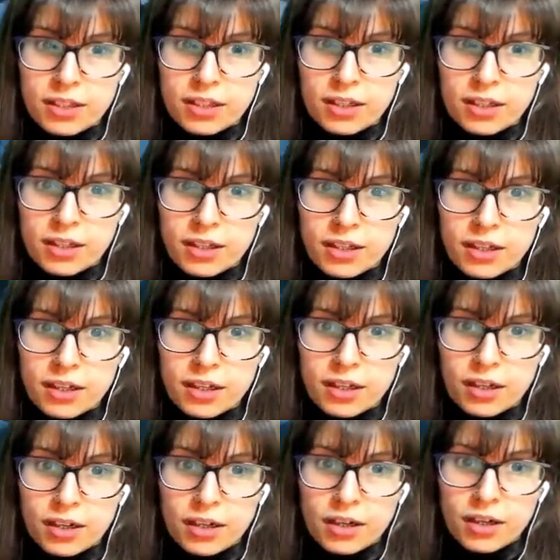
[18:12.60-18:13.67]

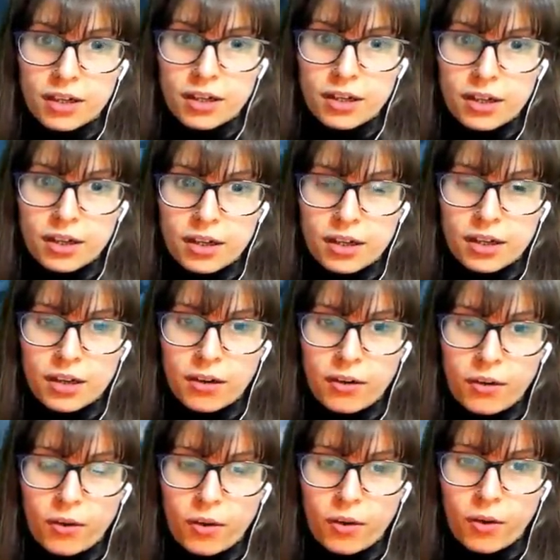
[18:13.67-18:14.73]

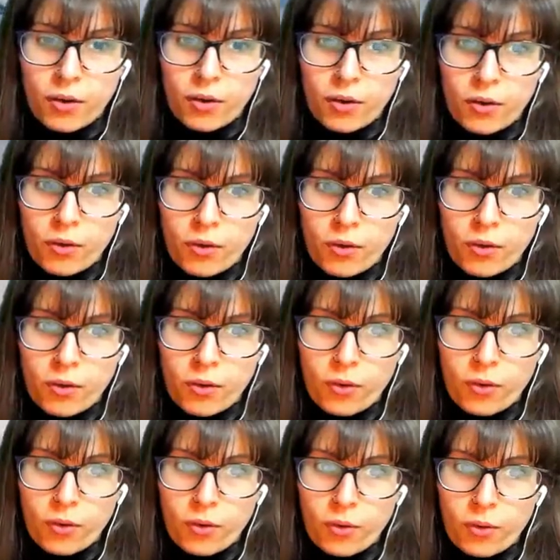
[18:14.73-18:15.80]

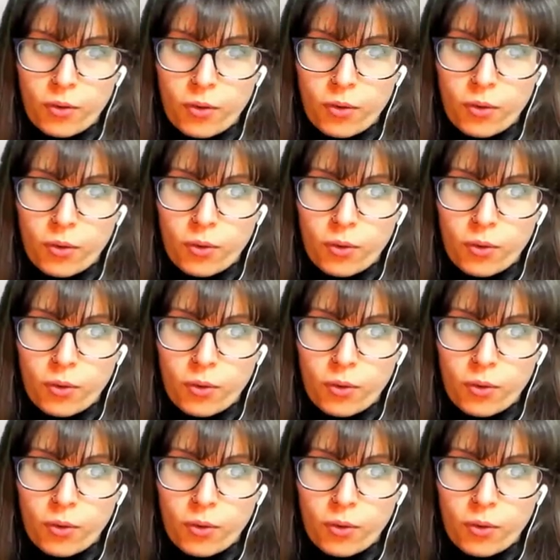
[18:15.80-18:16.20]
Nothing is said.